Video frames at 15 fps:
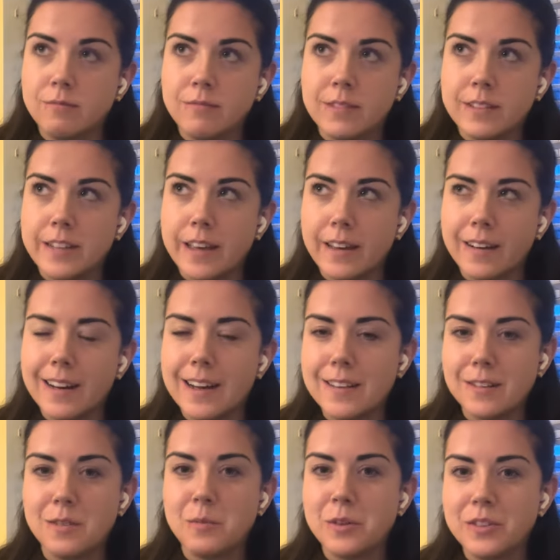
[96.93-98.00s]
second class
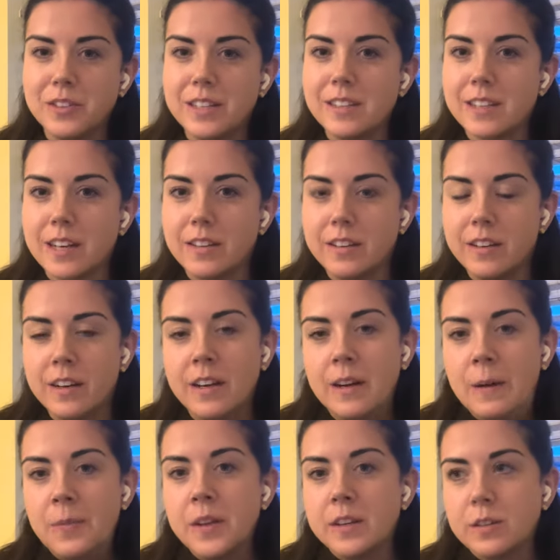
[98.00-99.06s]
on one day together.
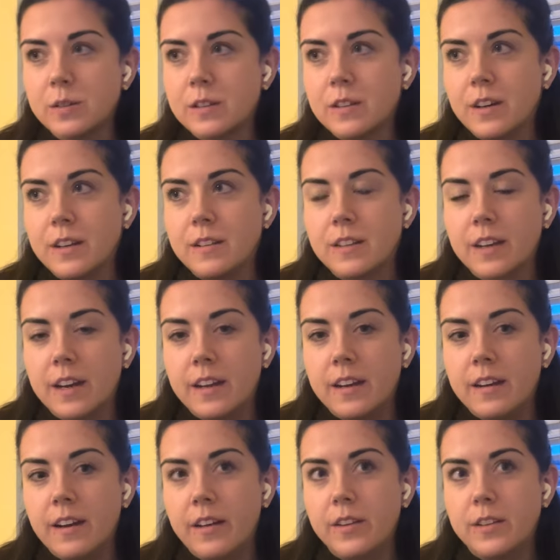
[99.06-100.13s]
So it's nice to kind of
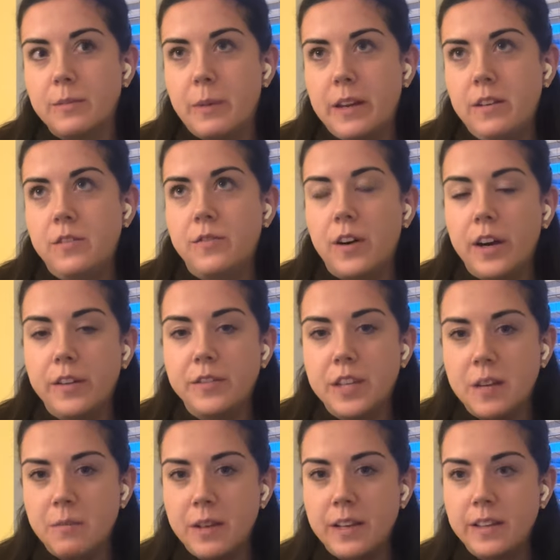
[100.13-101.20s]
spend 5-10
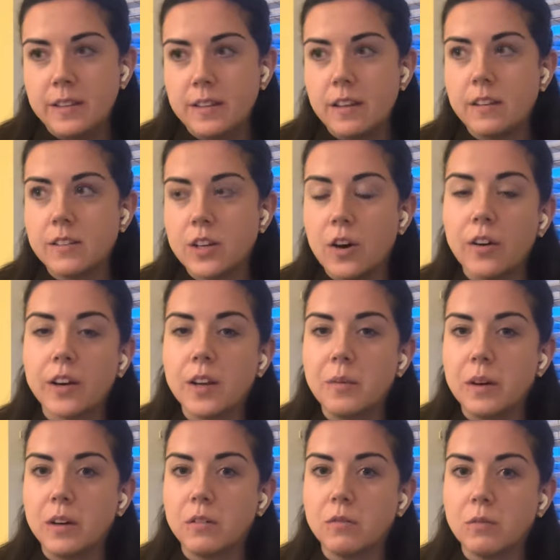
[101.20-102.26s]
minutes talking
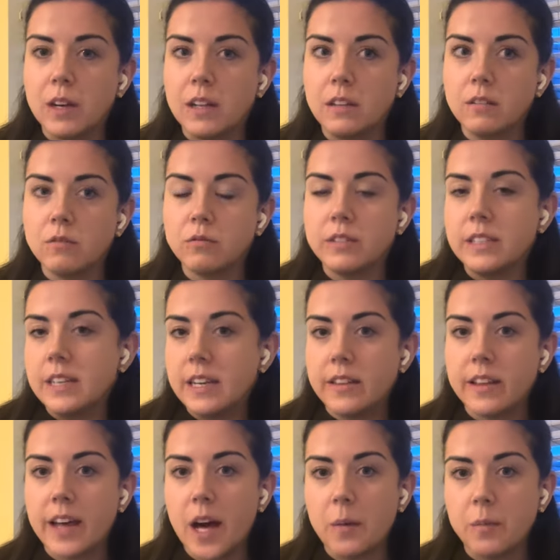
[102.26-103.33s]
about, well, did anything
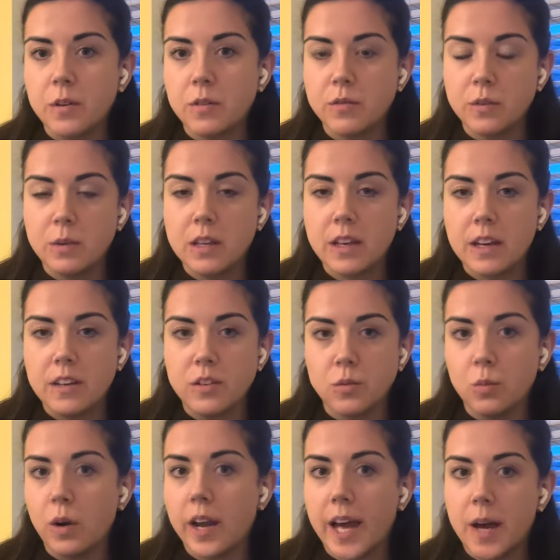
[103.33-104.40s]
happen over the weekend?
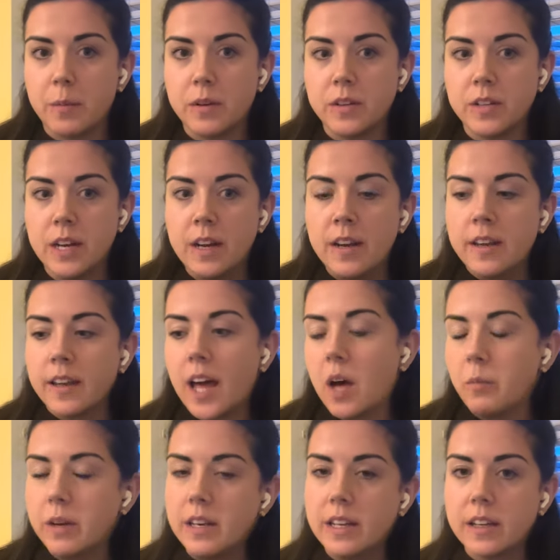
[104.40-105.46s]
What happened? Can
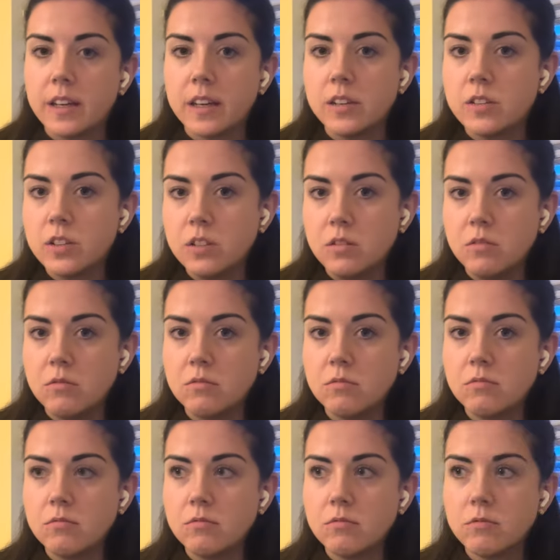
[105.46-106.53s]
we link it to
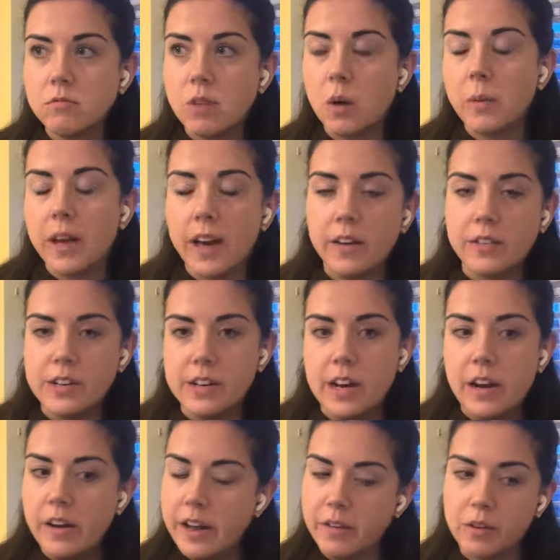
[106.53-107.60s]
what we have in our
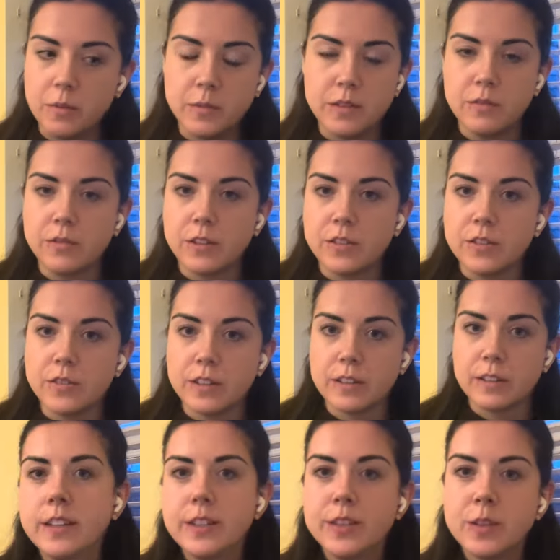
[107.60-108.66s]
learning outcomes in front of us?
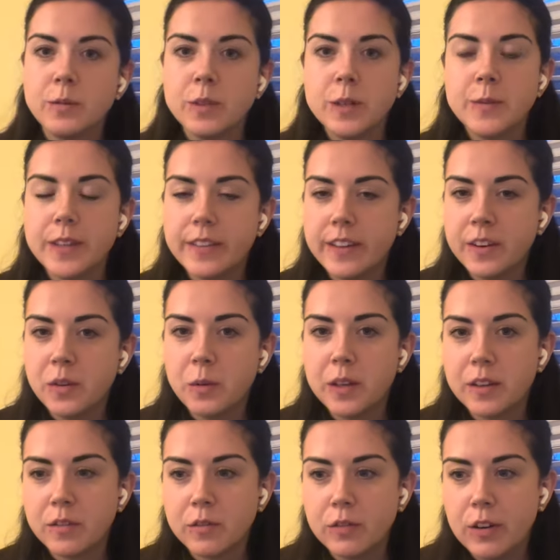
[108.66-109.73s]
Sometimes I think we
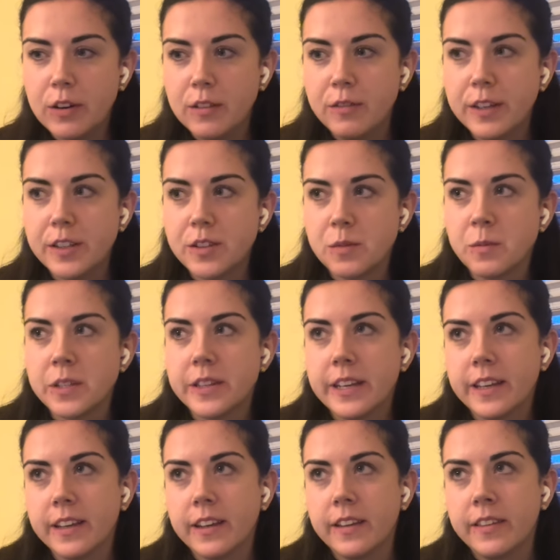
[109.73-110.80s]
can fall victim to
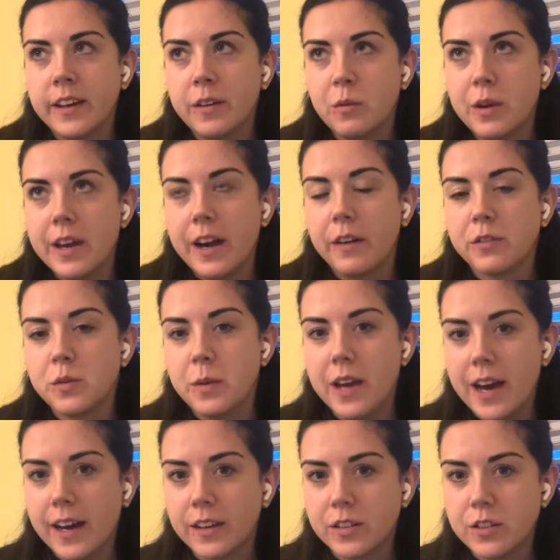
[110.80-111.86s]
thinking that we have to be
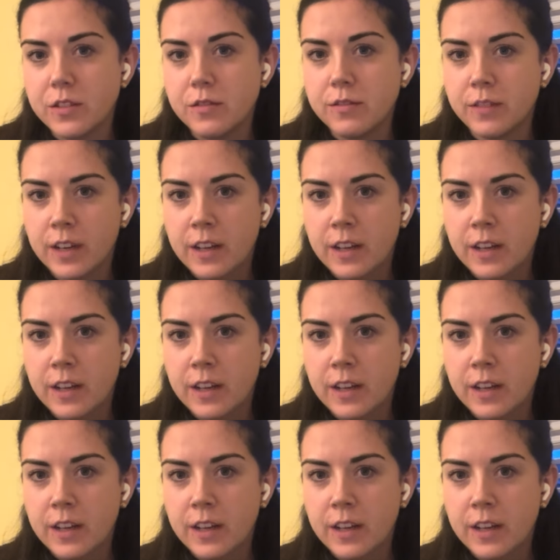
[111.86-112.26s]
active